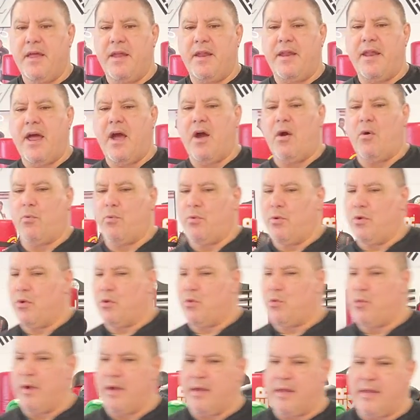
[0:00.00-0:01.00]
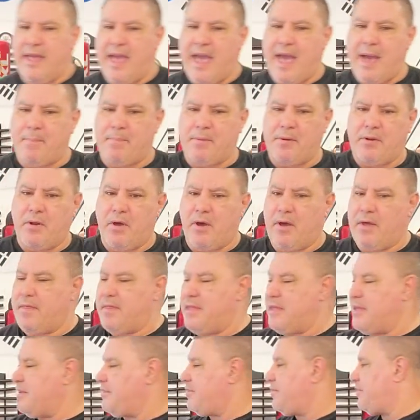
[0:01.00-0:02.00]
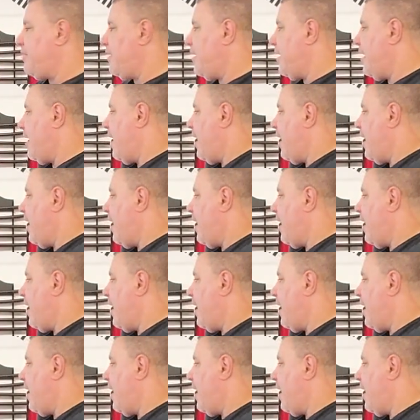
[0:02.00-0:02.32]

Now, real quick capping on this.